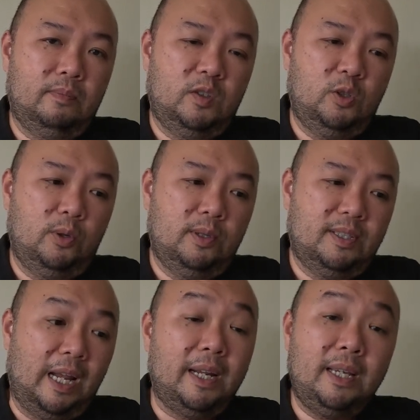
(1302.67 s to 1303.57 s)
So
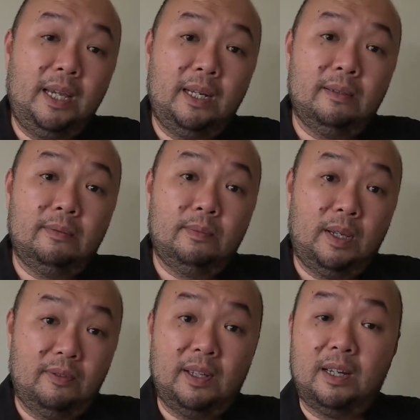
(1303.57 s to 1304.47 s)
sliding gate
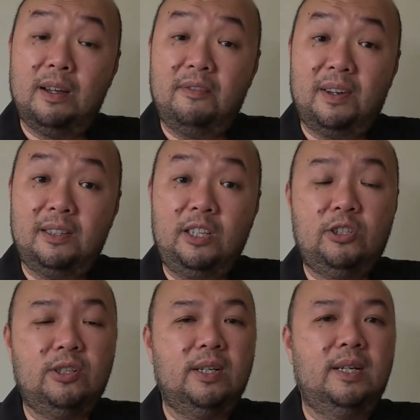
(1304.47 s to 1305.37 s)
have that kind of
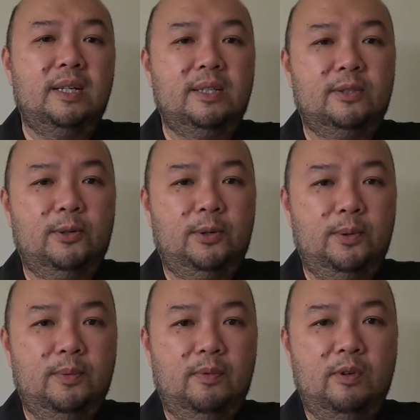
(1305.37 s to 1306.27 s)
advantage,
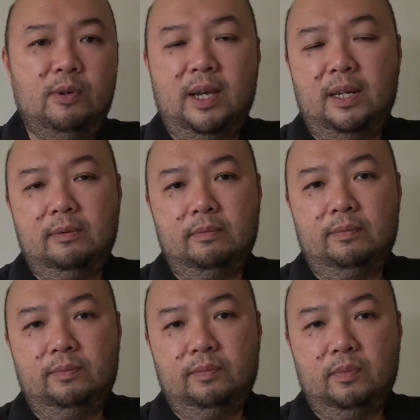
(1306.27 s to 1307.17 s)
so you
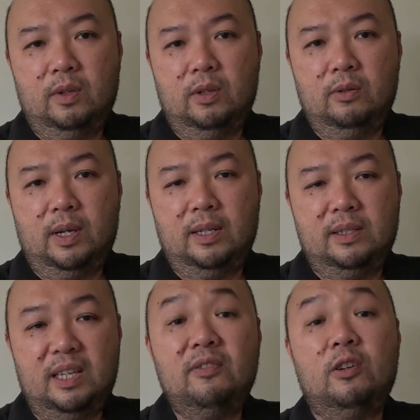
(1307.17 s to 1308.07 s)
can
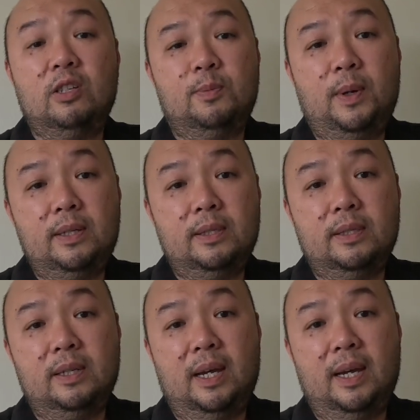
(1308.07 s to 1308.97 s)
save a lot of
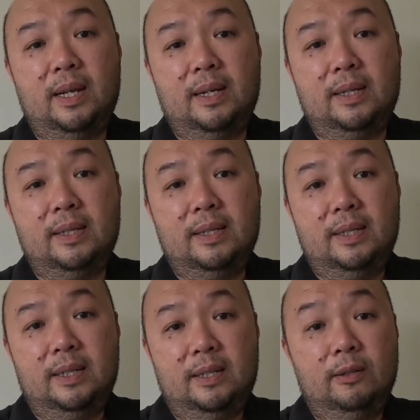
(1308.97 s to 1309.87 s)
space, and
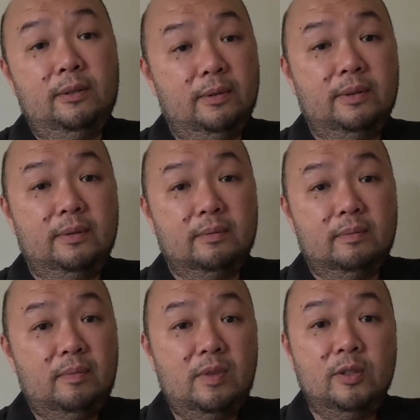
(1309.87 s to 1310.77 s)

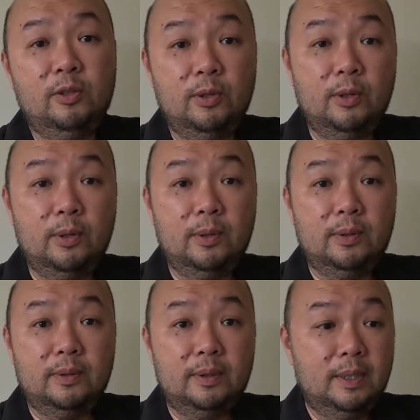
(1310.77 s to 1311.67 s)

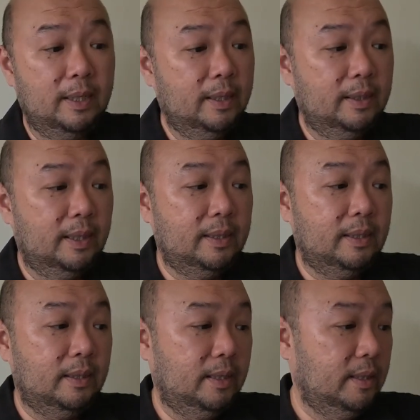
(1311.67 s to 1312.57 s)
so
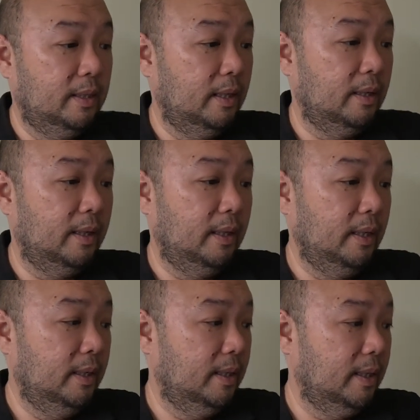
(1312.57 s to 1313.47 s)
that's it. I
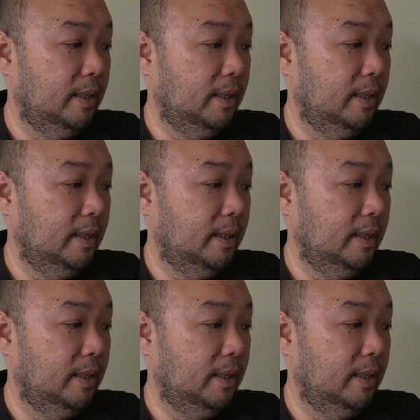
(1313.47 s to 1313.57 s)
think